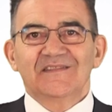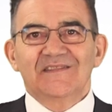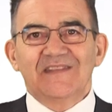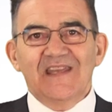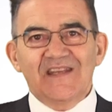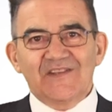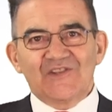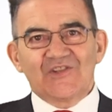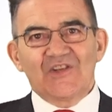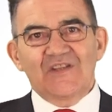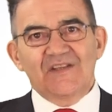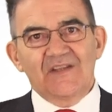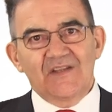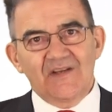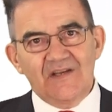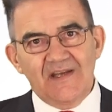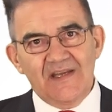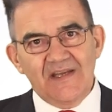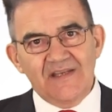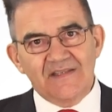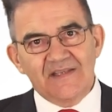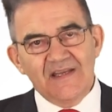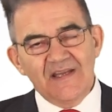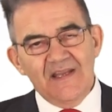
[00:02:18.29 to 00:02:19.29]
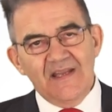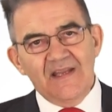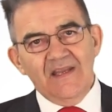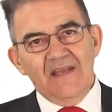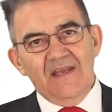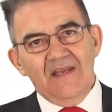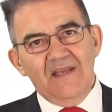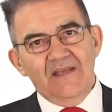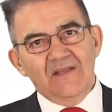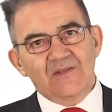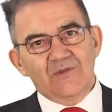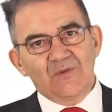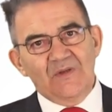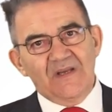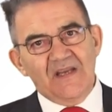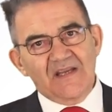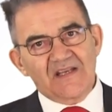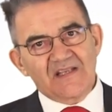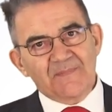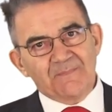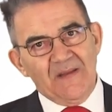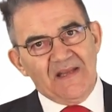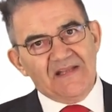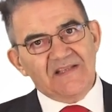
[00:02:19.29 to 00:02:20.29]
degenerate into an
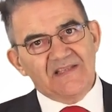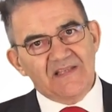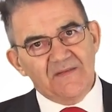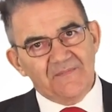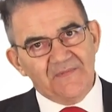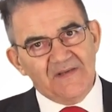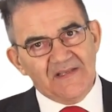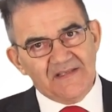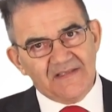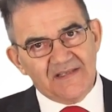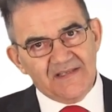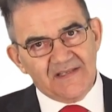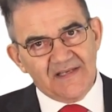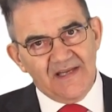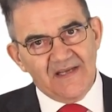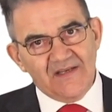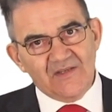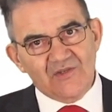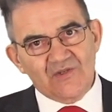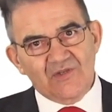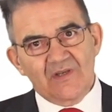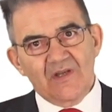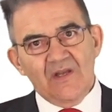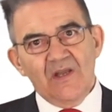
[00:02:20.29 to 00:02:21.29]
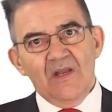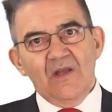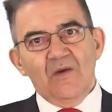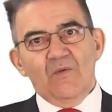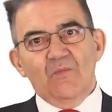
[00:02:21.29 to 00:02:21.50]
expensive litigation.